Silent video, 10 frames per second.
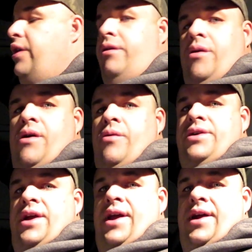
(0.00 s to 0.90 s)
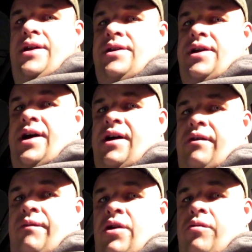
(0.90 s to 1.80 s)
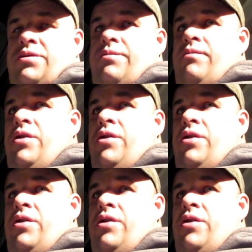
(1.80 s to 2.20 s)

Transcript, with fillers: we can go out and, uh, you know,